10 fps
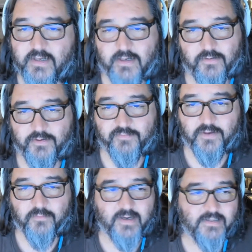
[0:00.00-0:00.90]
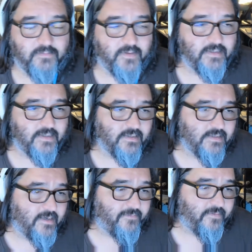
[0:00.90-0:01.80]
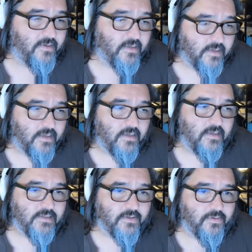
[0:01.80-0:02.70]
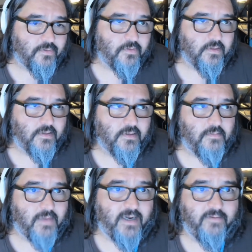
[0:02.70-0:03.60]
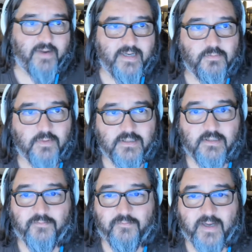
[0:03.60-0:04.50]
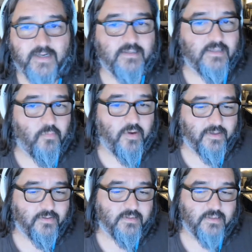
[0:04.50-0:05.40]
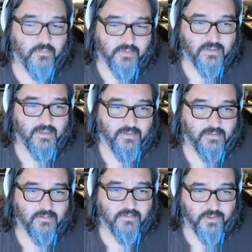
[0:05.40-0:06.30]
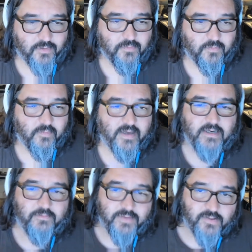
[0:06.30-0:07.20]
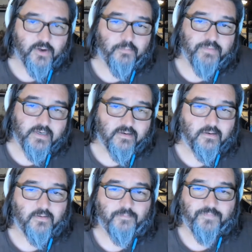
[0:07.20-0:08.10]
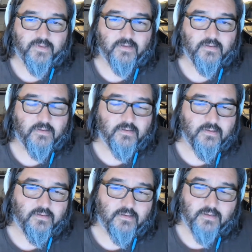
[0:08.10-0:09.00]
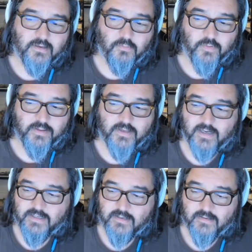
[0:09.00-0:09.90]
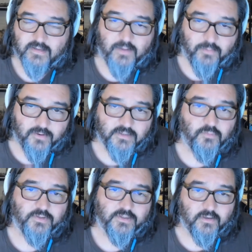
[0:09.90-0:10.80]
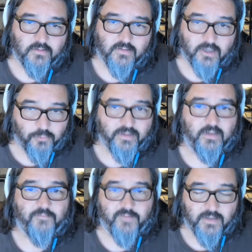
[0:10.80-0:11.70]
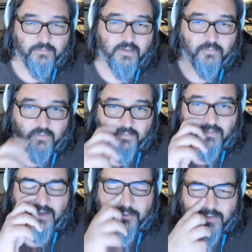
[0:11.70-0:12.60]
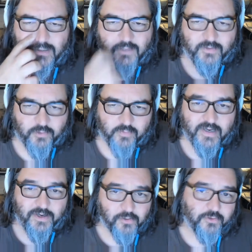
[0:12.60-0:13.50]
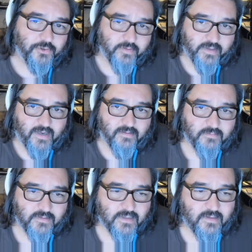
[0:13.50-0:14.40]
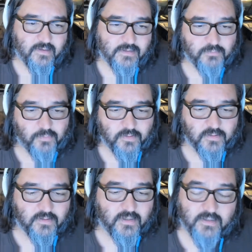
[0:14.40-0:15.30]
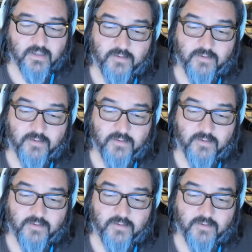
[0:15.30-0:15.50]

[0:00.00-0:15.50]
me or do fundraising and stuff. So my advice was to find someone else that was like, you know, ready to be their peer, with the idea that that person will start helping them find people and mentoring them and create a culture of that, because I think it's important. And then